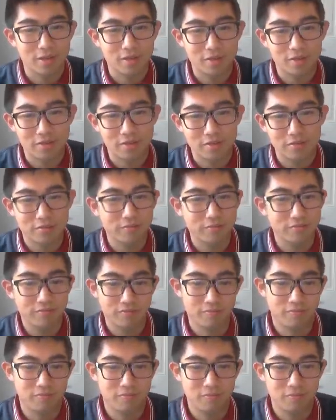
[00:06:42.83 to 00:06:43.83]
So
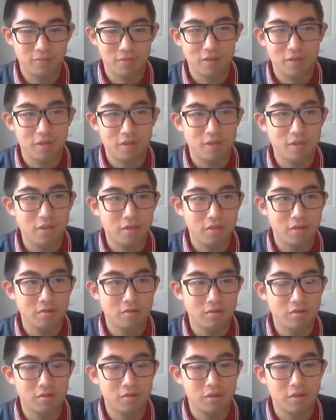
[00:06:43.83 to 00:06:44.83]
it
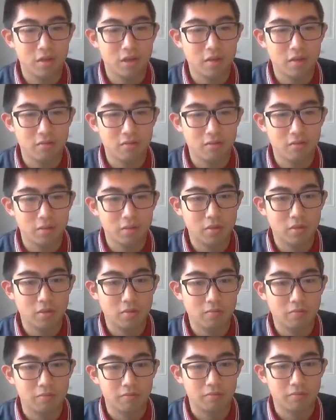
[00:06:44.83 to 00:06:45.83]
was a good game.
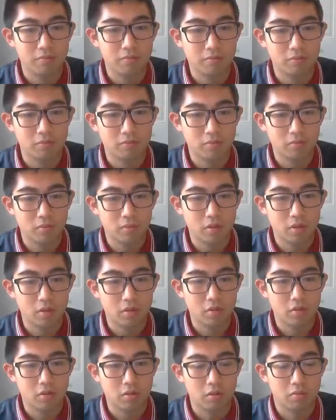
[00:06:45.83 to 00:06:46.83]

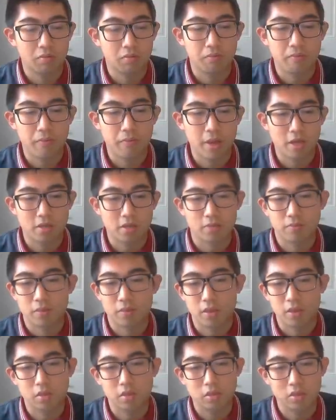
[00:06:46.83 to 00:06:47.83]
Not the best,
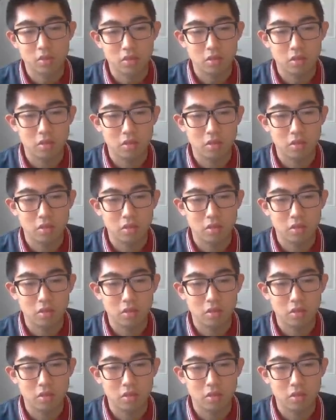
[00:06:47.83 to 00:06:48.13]
but